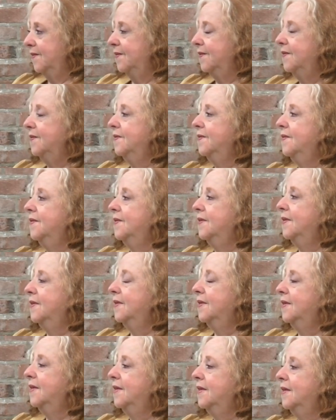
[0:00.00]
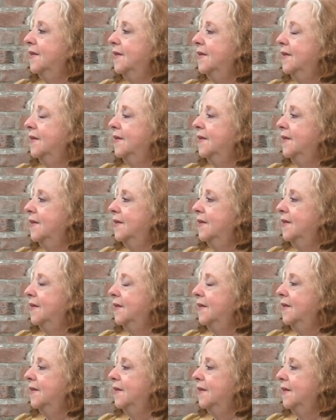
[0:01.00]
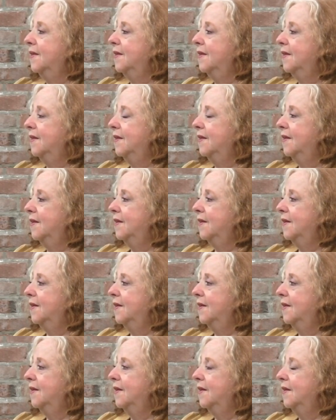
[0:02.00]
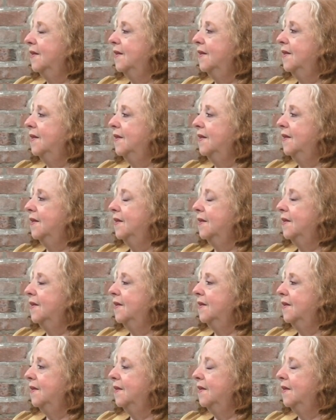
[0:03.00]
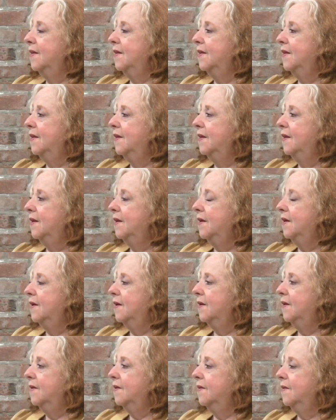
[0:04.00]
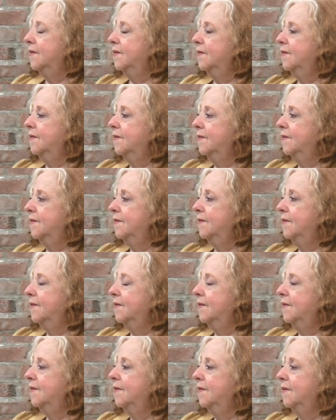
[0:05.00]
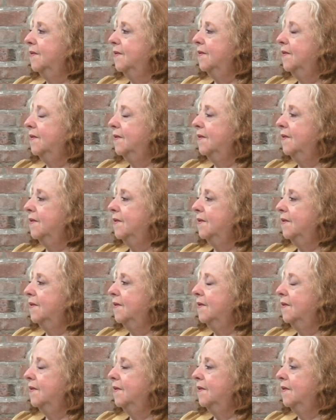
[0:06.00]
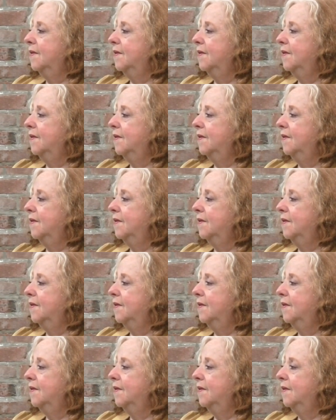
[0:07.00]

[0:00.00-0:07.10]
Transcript: (not speaking)